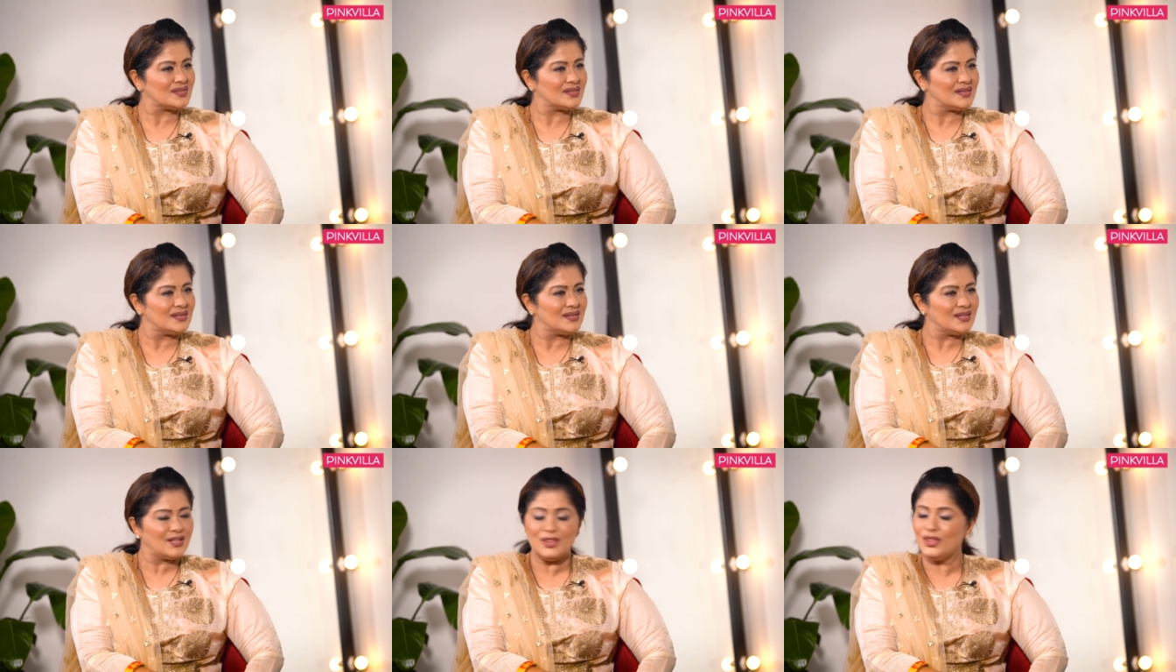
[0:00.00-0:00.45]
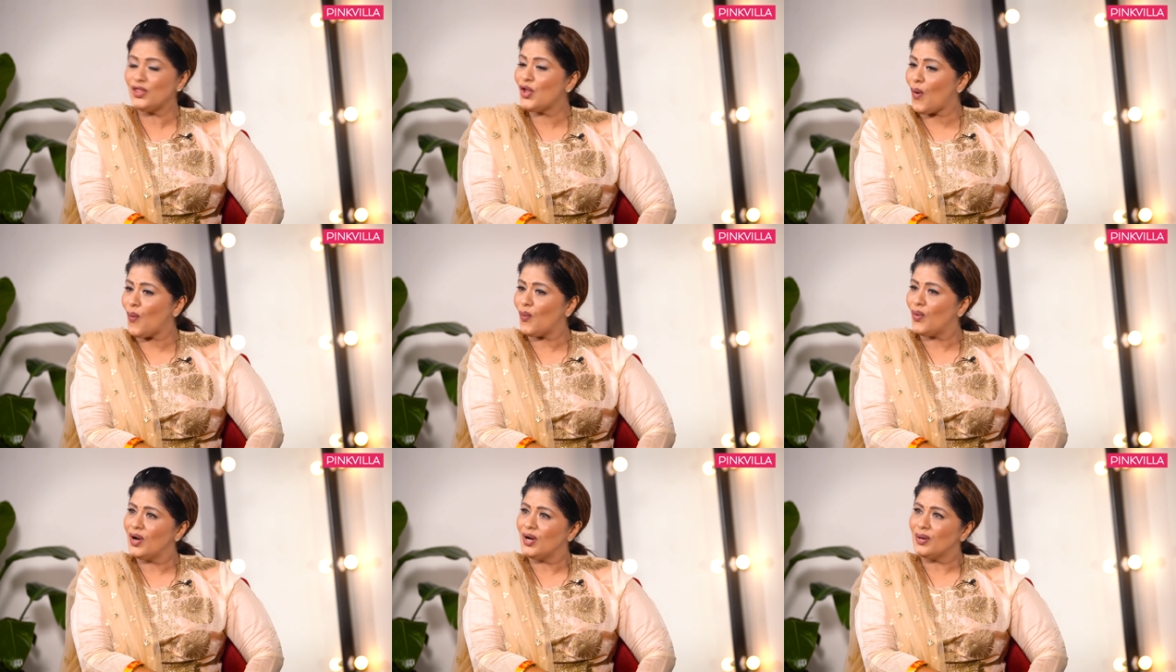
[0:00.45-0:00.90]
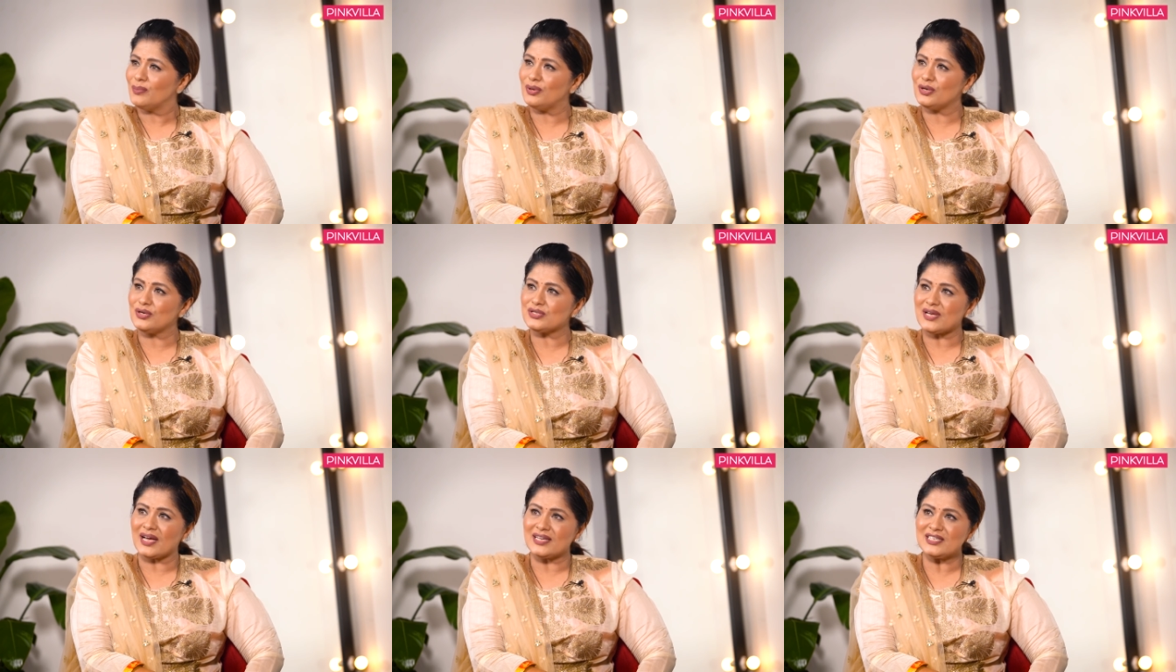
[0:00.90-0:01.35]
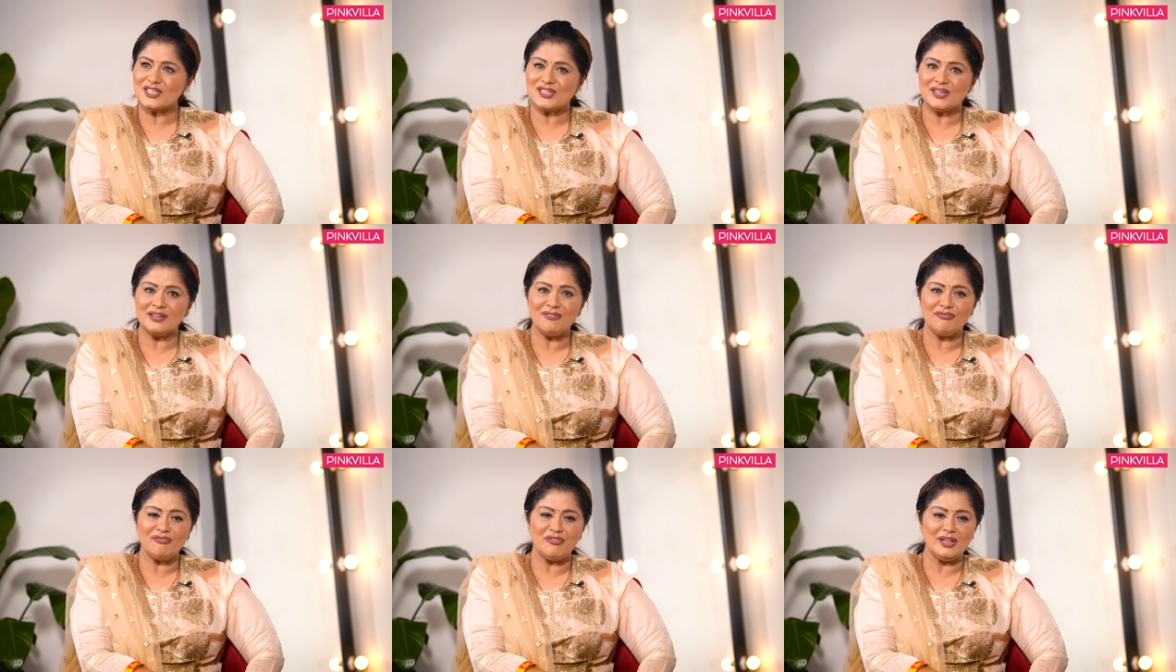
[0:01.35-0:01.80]
No changes. No, because I
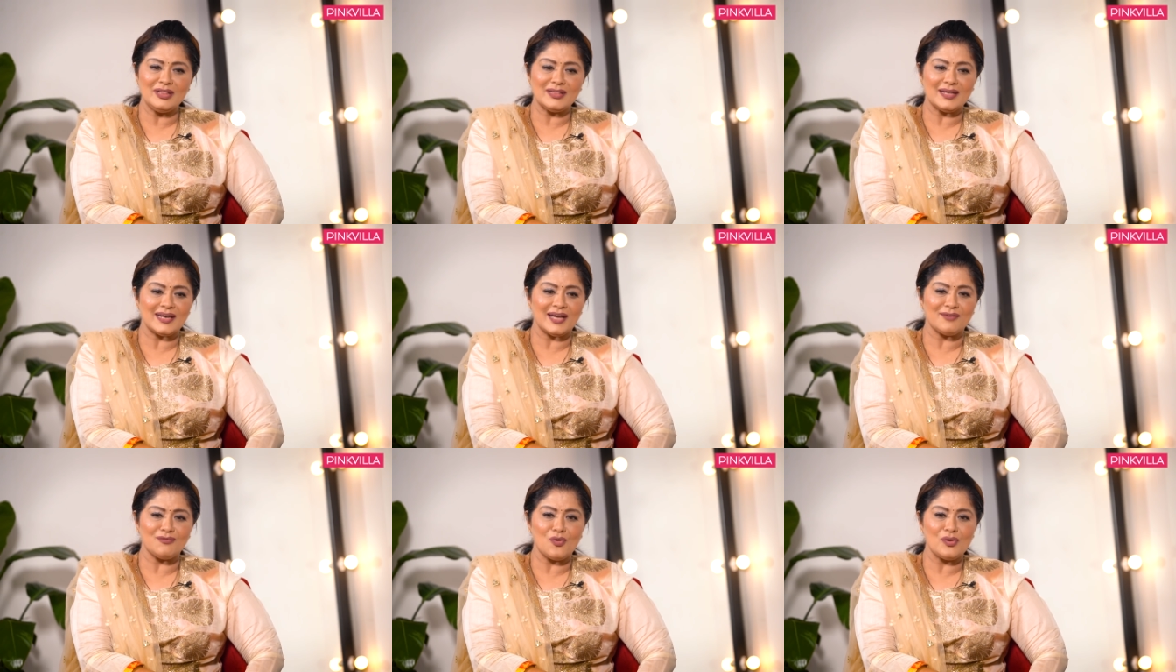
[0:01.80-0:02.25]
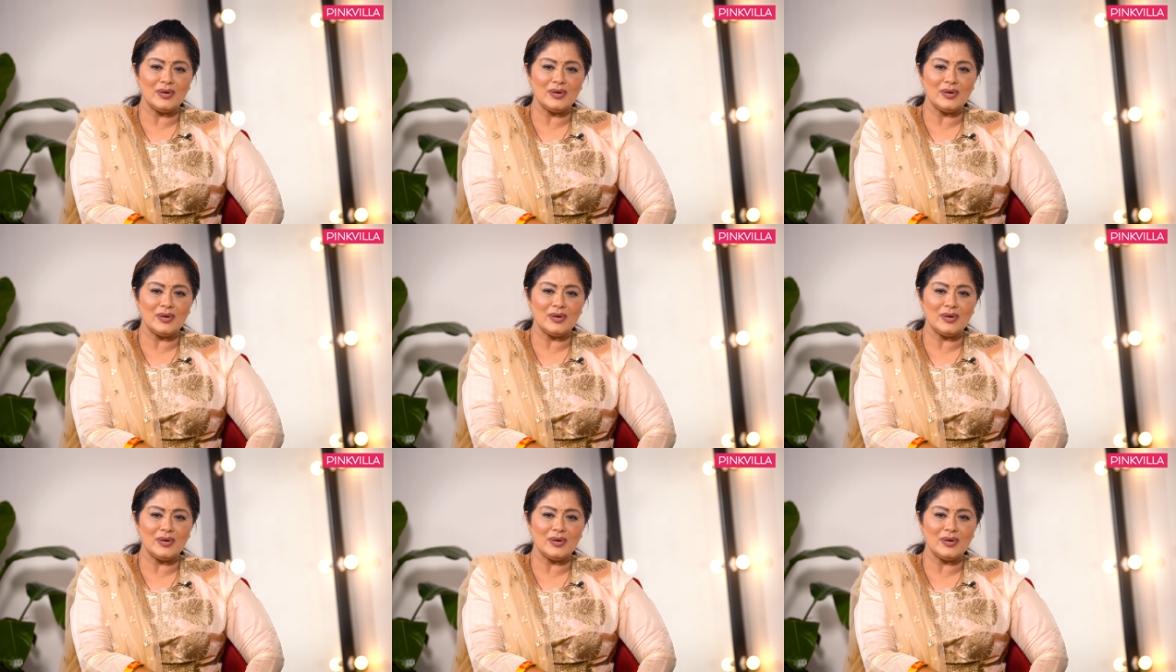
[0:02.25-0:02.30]
still feel that I've